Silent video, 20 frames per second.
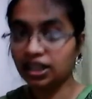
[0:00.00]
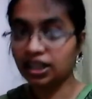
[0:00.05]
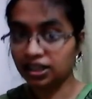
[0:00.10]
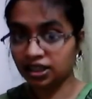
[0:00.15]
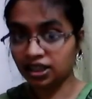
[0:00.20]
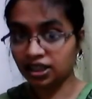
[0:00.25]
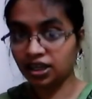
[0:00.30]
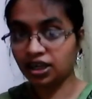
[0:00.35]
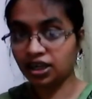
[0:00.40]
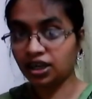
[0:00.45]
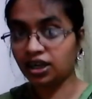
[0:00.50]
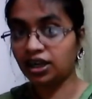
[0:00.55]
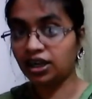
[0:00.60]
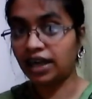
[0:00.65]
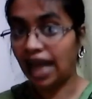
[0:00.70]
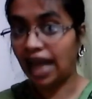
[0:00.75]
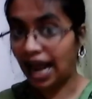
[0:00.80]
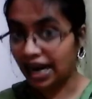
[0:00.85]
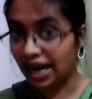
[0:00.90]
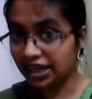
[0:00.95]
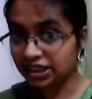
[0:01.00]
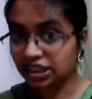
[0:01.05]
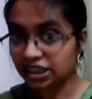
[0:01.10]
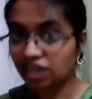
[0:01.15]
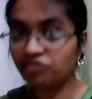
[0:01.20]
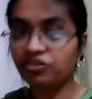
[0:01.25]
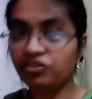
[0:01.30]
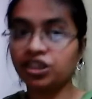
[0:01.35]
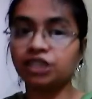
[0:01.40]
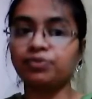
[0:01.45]
the land
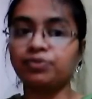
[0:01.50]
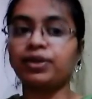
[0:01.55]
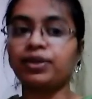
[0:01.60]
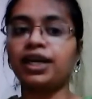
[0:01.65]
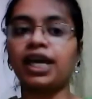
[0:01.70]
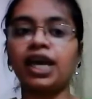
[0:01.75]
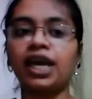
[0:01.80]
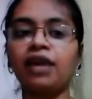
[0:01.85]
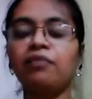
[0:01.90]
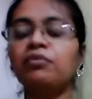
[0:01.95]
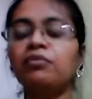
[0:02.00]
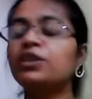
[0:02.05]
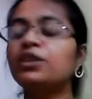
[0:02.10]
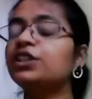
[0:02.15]
surface became